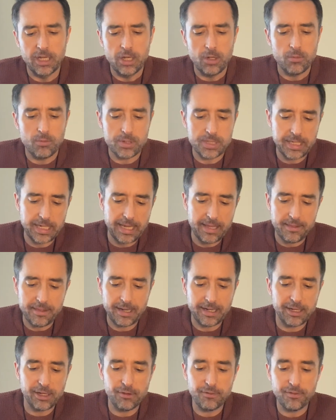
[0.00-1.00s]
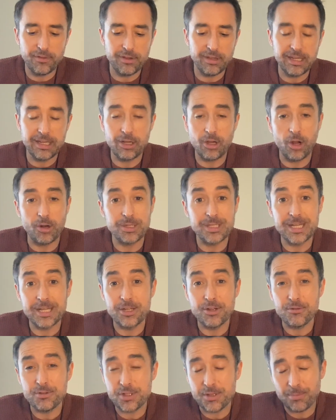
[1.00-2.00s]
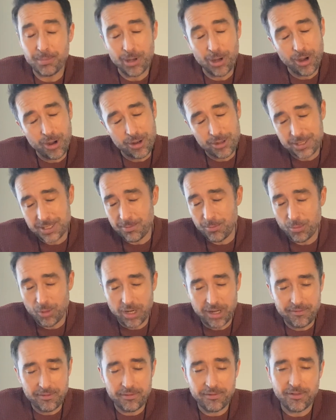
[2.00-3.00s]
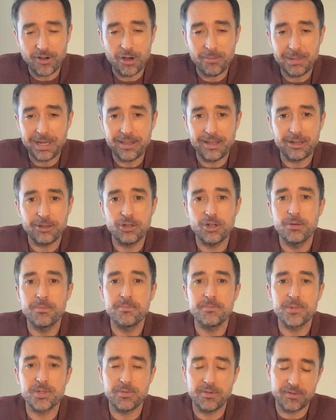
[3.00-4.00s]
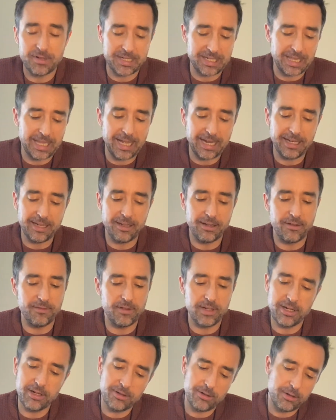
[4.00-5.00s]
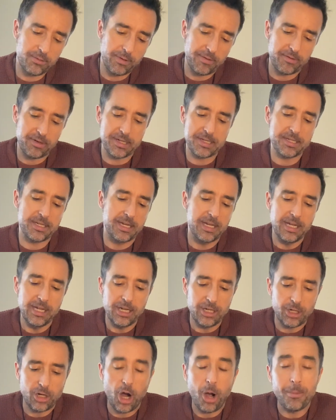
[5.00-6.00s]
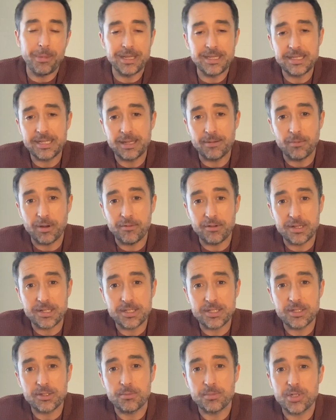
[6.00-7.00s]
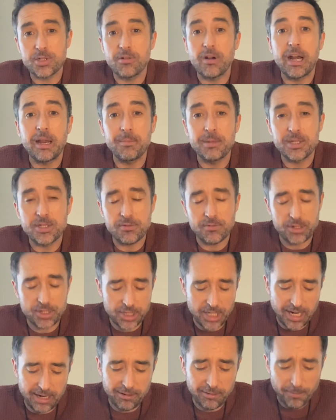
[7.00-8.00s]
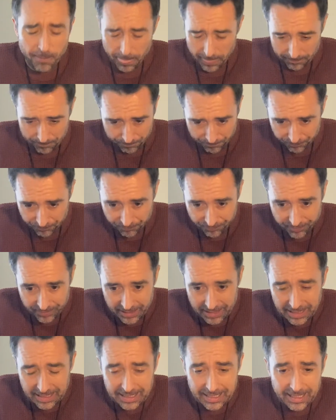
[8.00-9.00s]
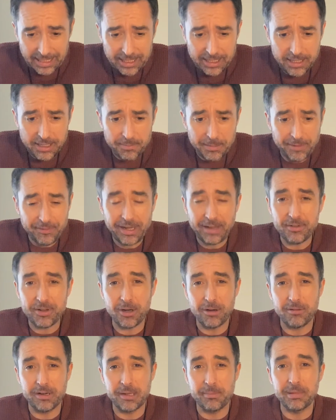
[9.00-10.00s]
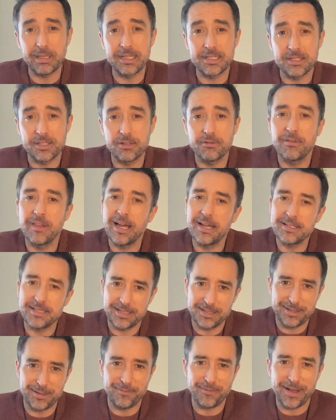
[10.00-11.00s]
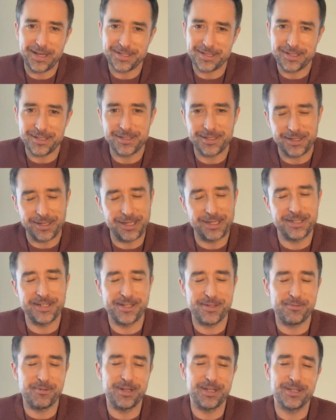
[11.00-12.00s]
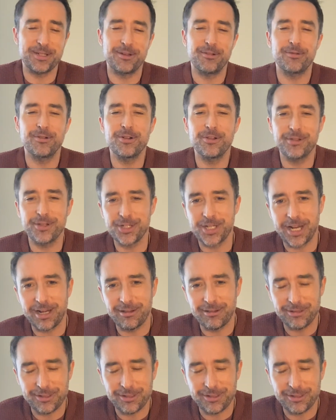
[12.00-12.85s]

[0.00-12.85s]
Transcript: Once again, thank you for the continued support in whatever format that comes, whether it's liking a video, whether it's commenting, whether it's subscribing to a channel. If you haven't already, please do that. It's the fastest and easiest ways to grow the channel.